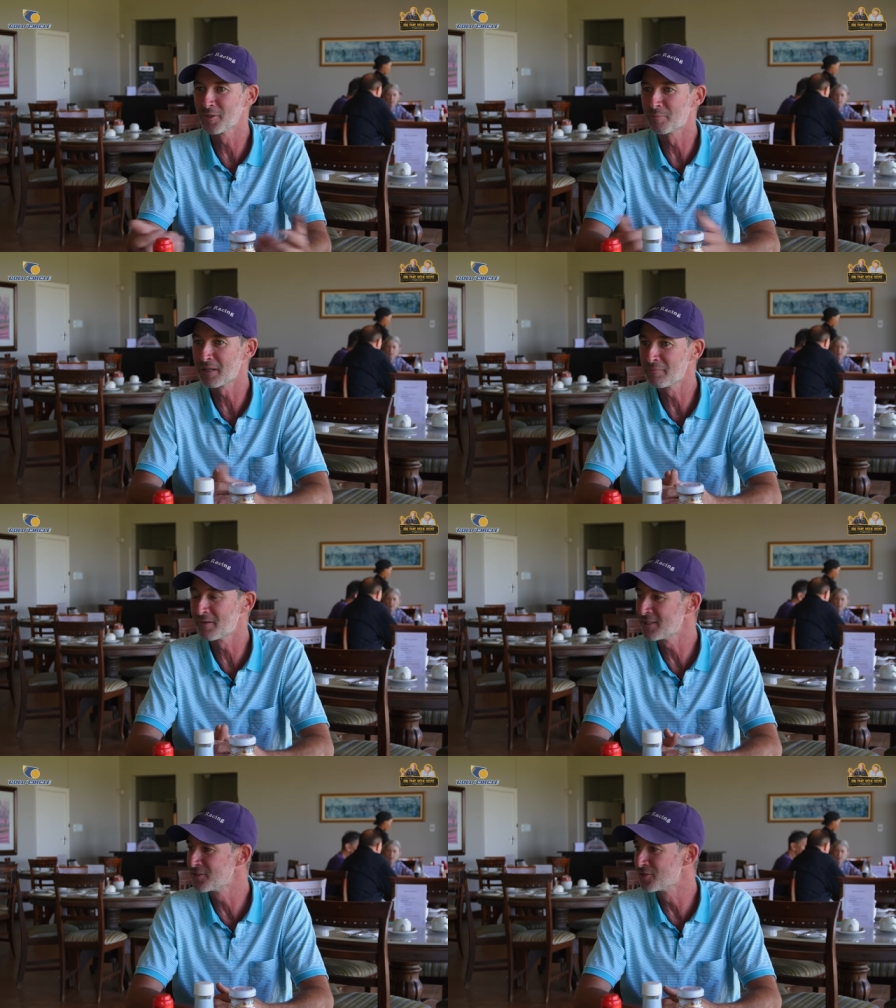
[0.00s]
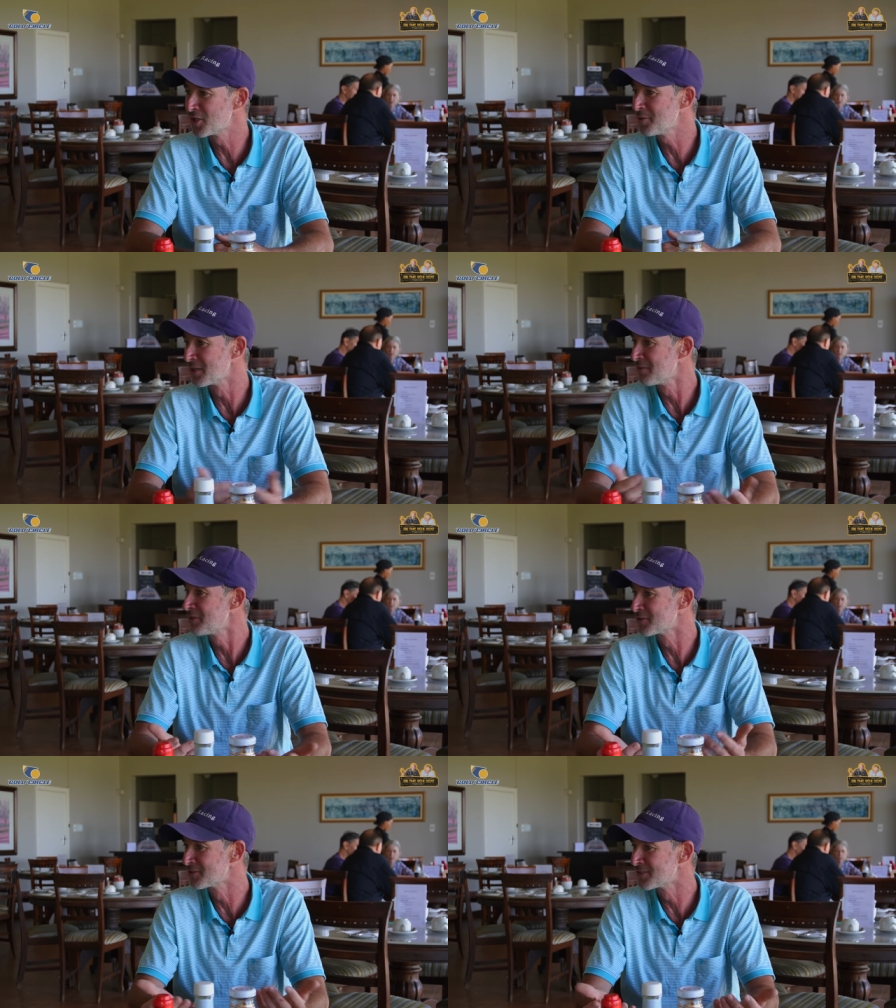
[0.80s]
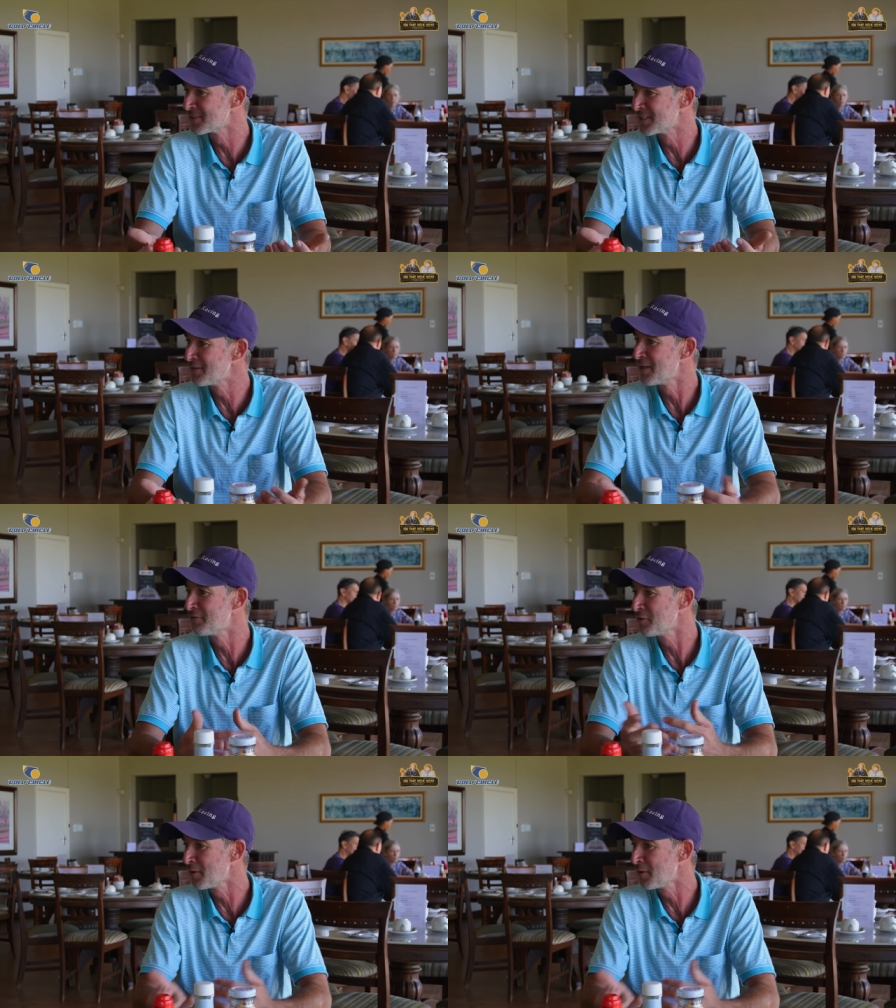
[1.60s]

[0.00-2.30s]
the plum rides in Joburg if, you, right, if you